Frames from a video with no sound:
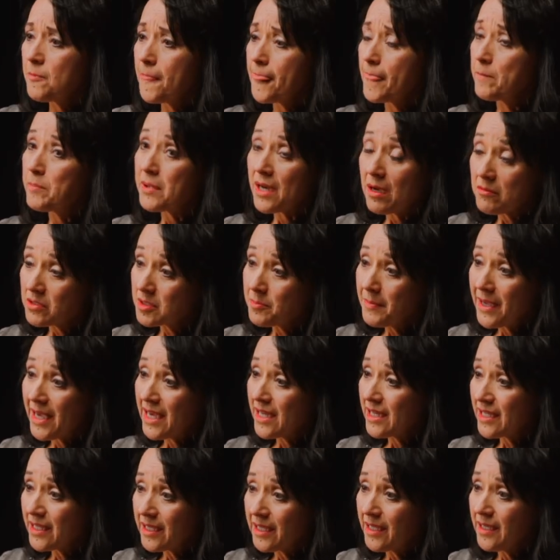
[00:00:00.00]
But I was
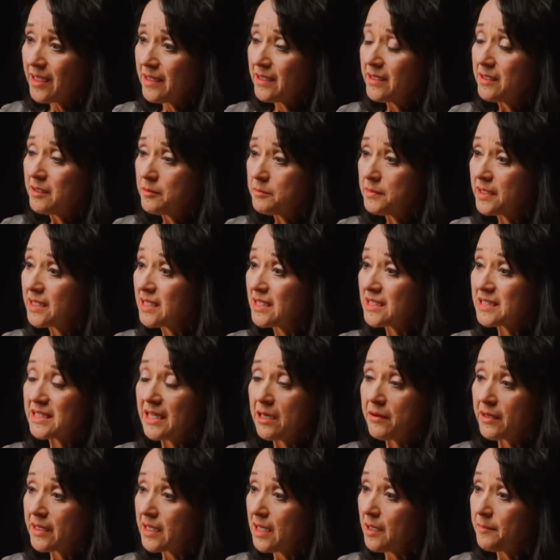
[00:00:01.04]
mad again because
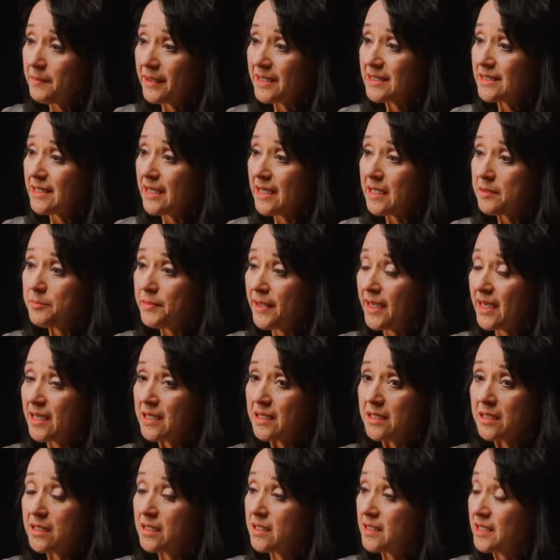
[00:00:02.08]
now I got my dad back
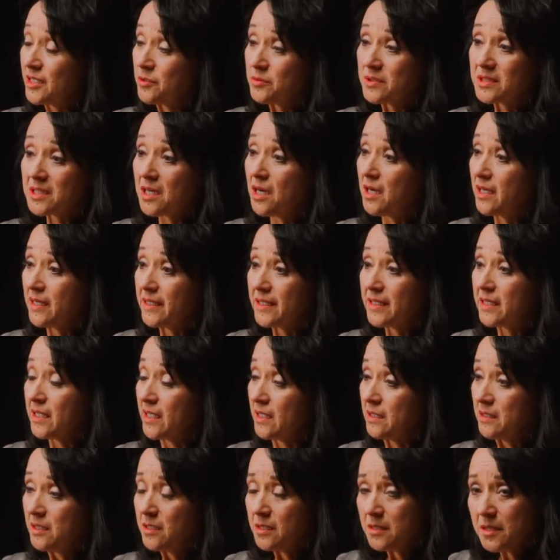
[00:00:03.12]
and he was gone
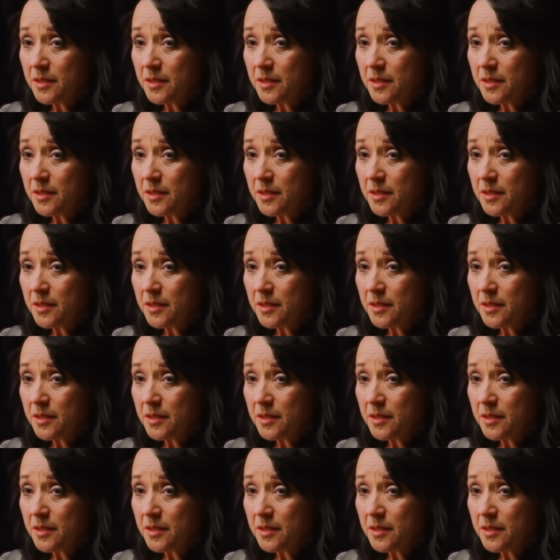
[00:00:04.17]
again.